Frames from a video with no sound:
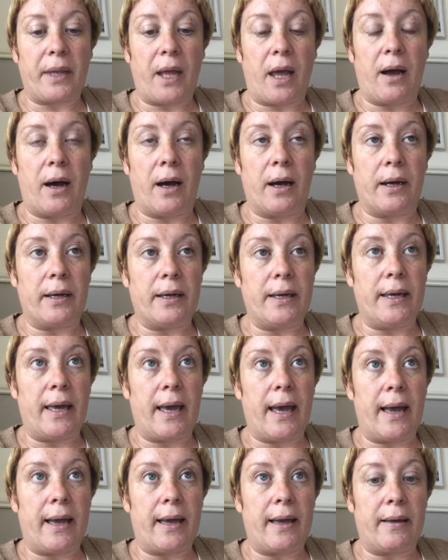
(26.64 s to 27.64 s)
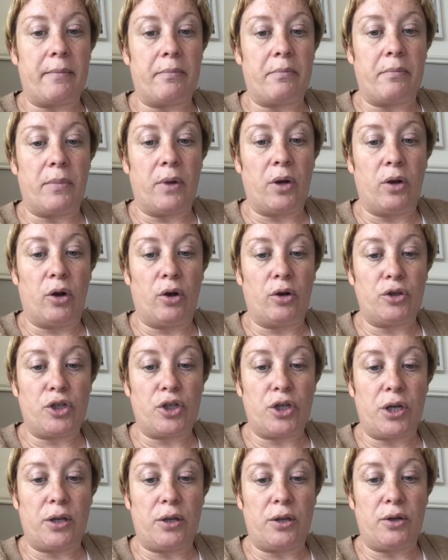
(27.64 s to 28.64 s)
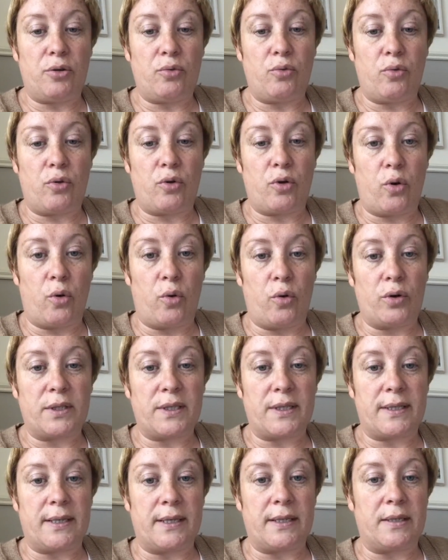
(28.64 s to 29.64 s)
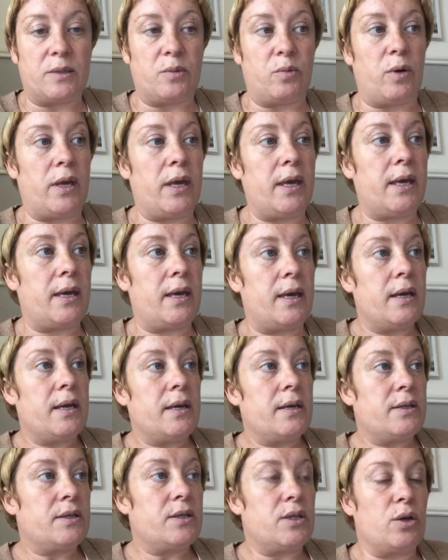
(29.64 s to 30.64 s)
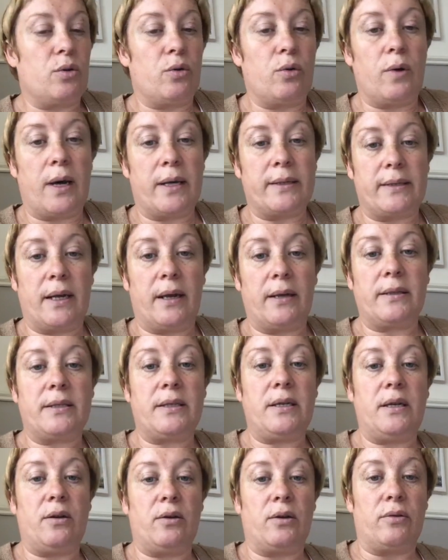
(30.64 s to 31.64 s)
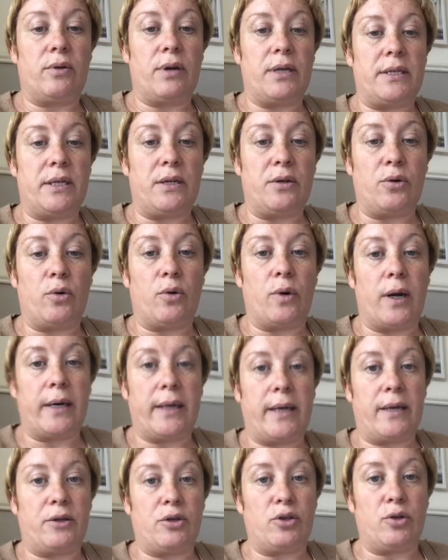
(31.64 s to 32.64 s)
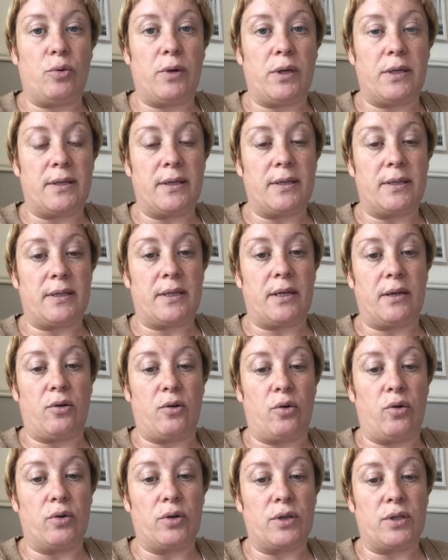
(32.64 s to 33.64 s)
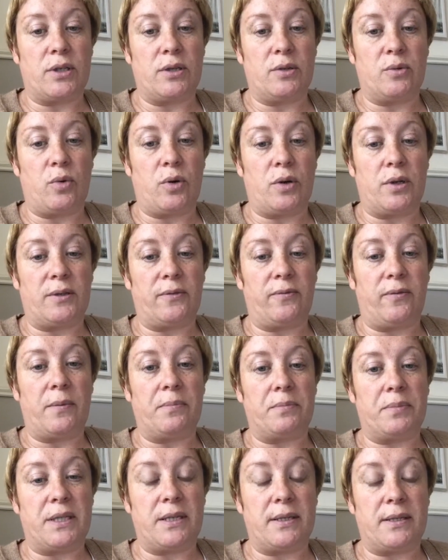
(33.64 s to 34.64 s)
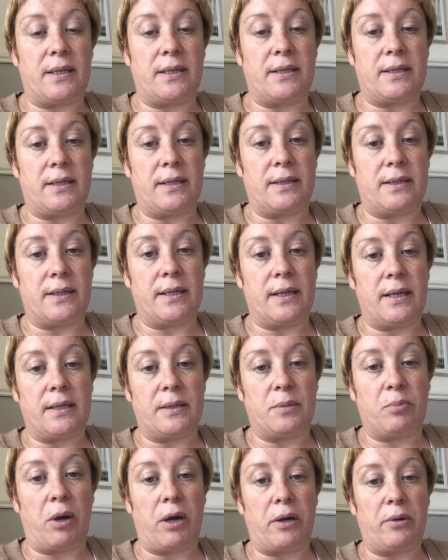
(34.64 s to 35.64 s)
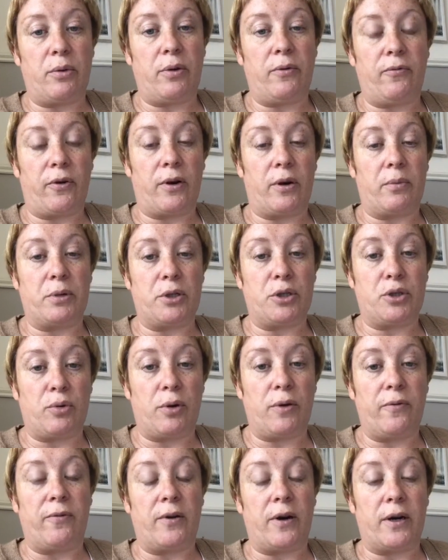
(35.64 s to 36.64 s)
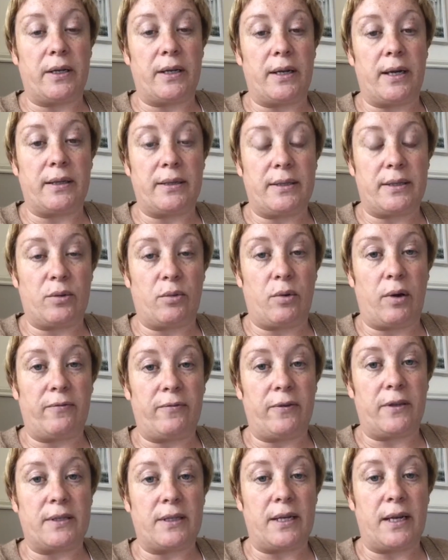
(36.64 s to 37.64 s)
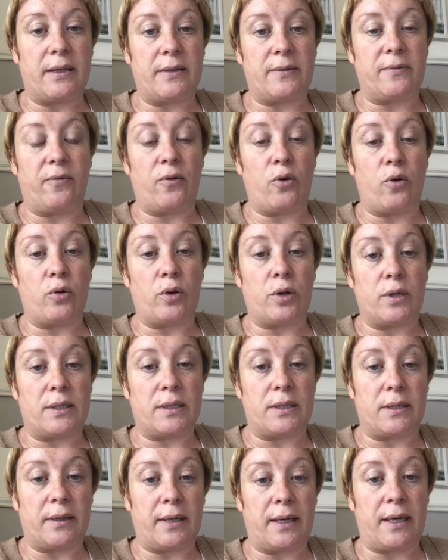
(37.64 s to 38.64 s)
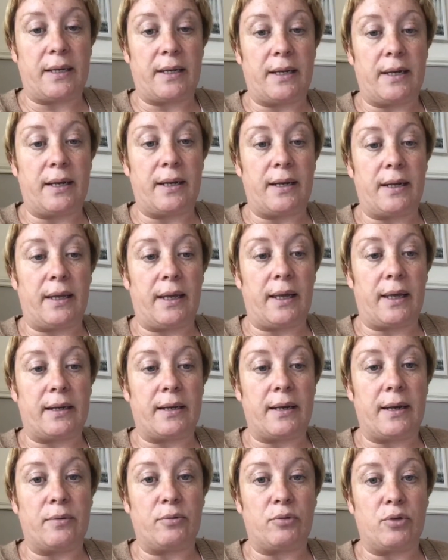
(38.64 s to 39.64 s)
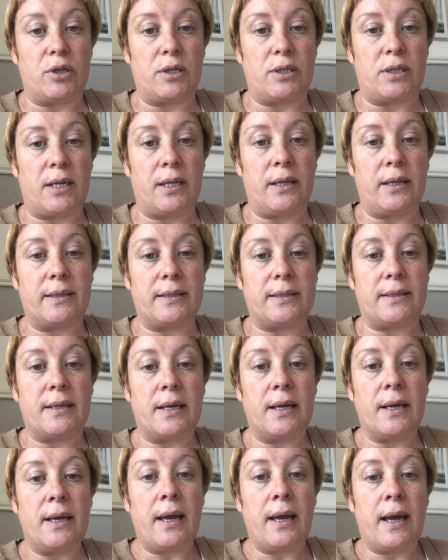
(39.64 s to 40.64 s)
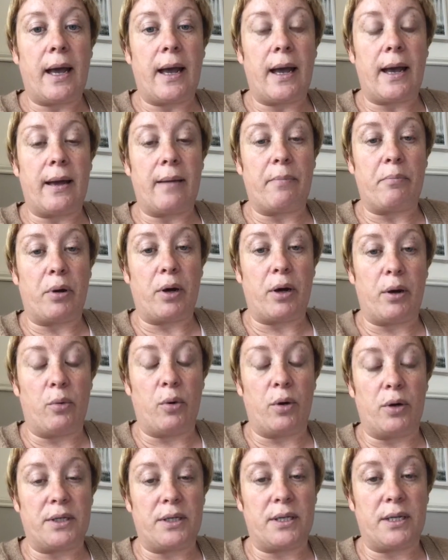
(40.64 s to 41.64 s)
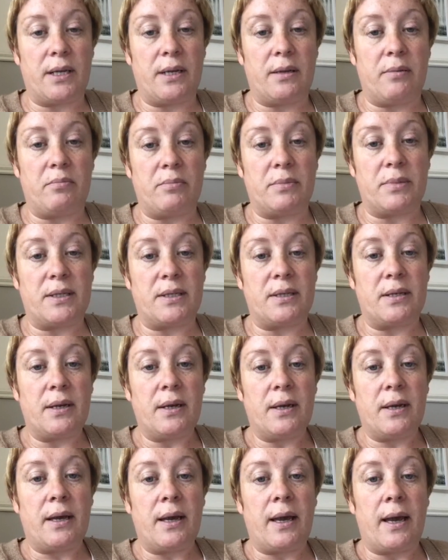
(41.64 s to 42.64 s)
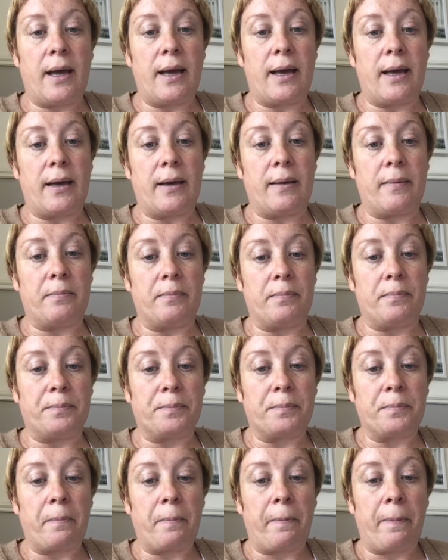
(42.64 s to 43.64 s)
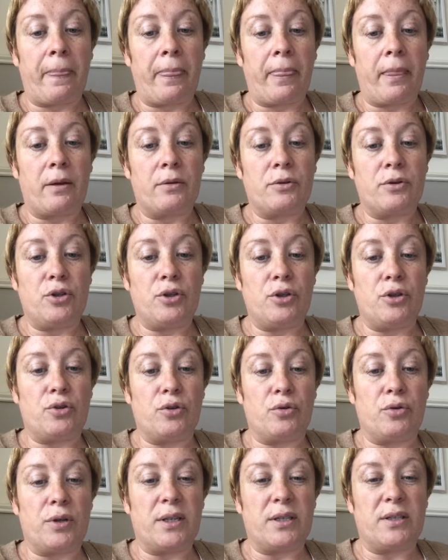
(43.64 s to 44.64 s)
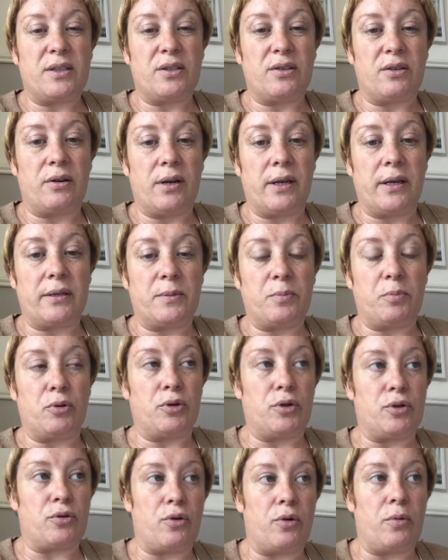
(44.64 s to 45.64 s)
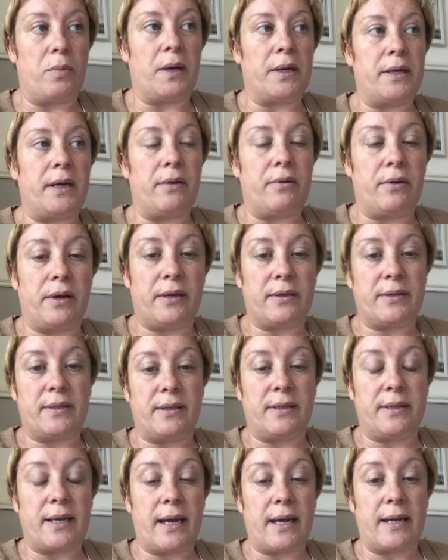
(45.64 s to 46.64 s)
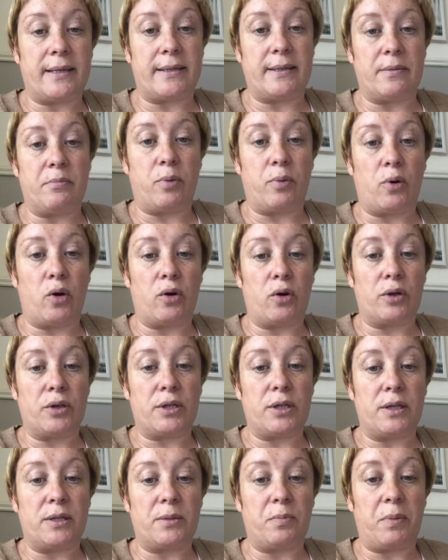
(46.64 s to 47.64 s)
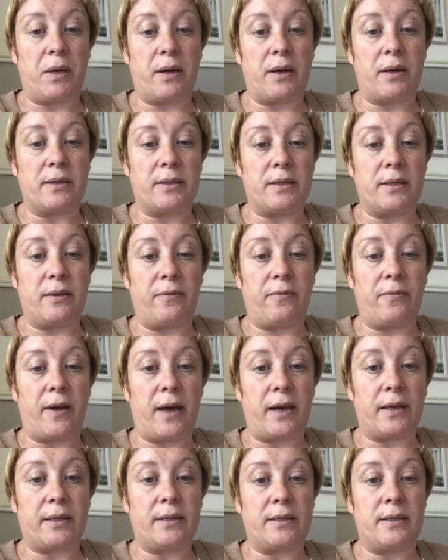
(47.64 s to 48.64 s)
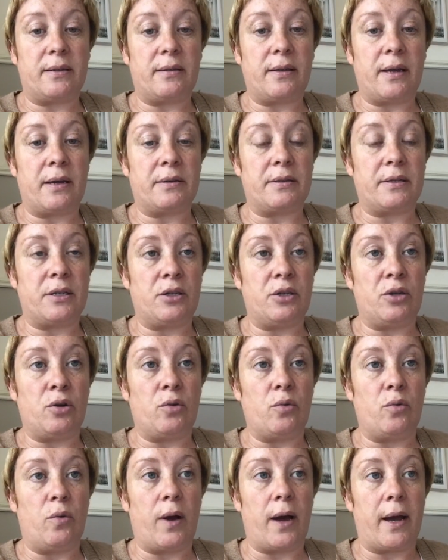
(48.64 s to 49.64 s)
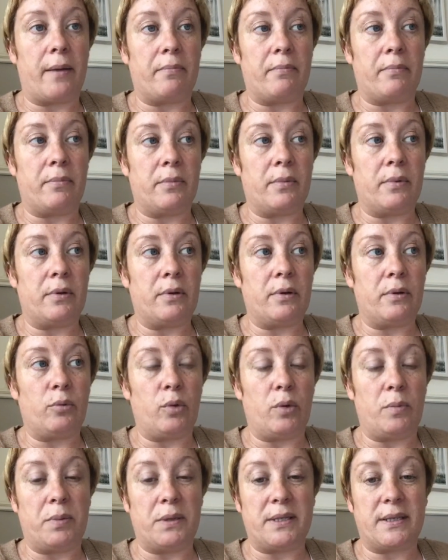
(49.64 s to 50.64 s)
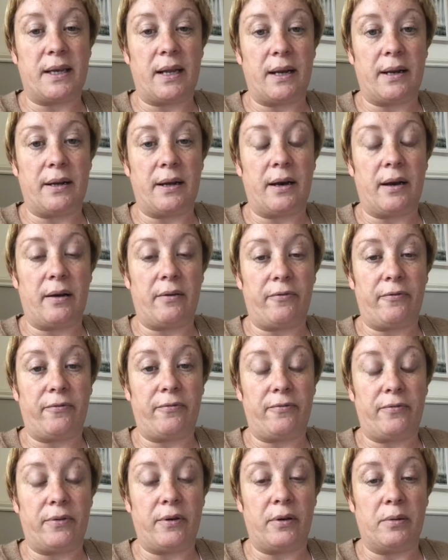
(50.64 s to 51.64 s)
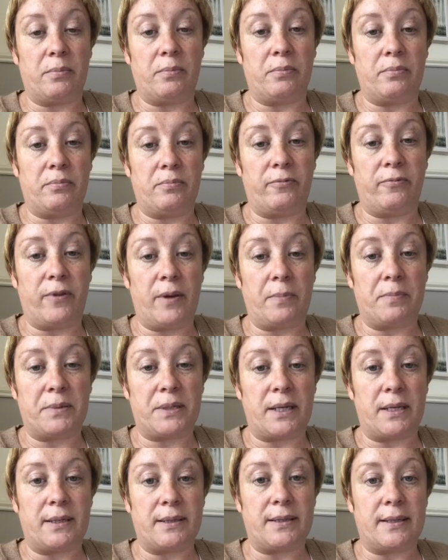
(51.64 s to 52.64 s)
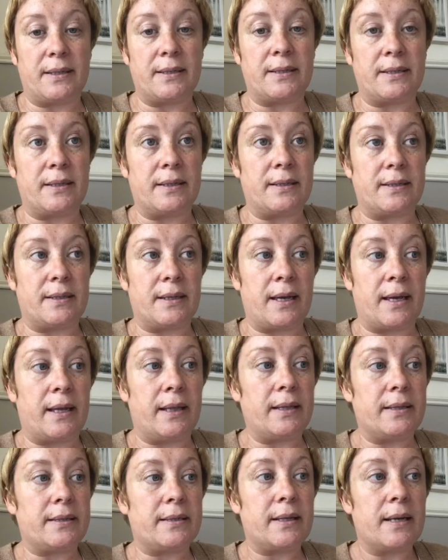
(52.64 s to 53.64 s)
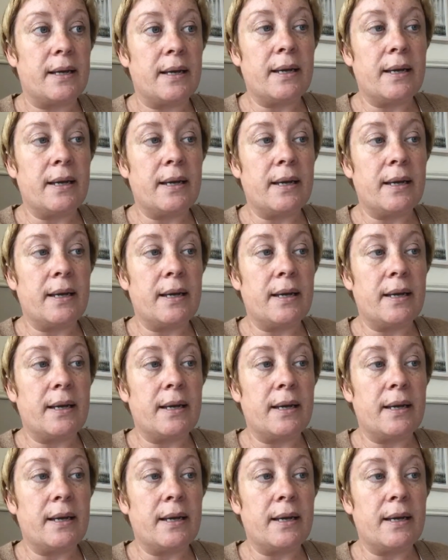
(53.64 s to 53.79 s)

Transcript: I am launching a new course this week. So as lots of you already know, I had two existing courses. One is Flips Assisted Sales by Refurbish Refinance. So obviously it's focused on getting in and getting out of deals. Power teams, you don't necessarily, I suppose your go mine area isn't as important because of the fact that you will be selling off the flips and assisted sales.